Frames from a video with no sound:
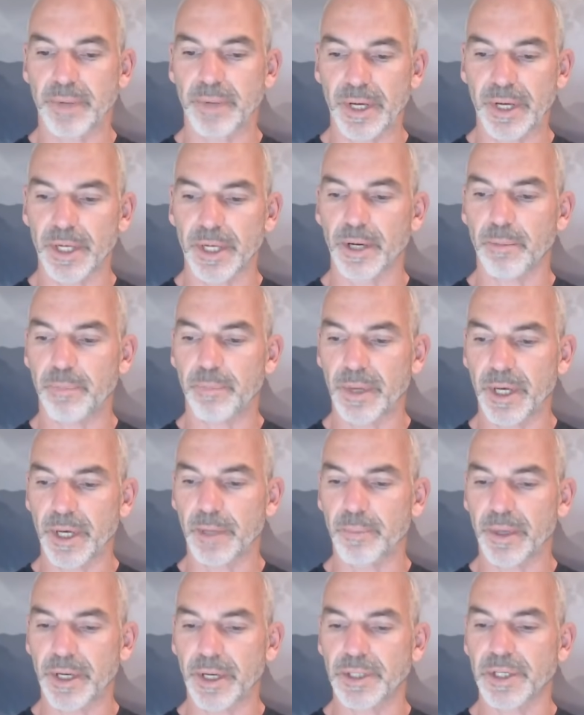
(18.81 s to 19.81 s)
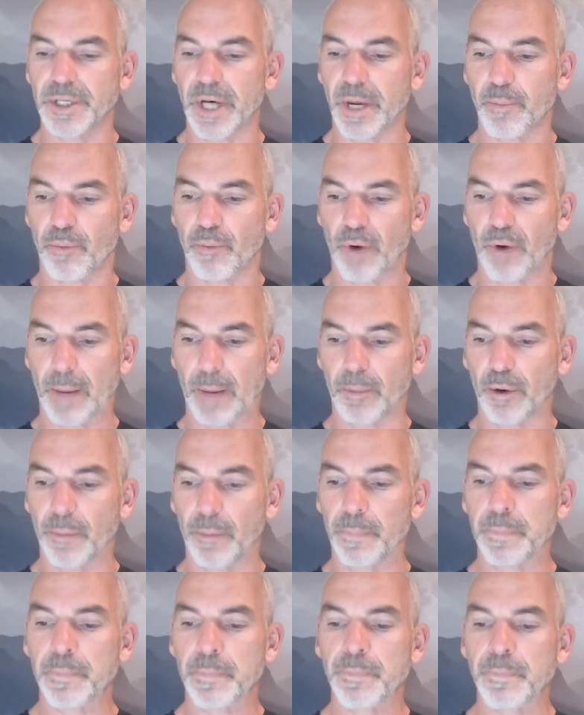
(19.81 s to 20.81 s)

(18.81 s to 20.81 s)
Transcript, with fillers: Big, big, big time problem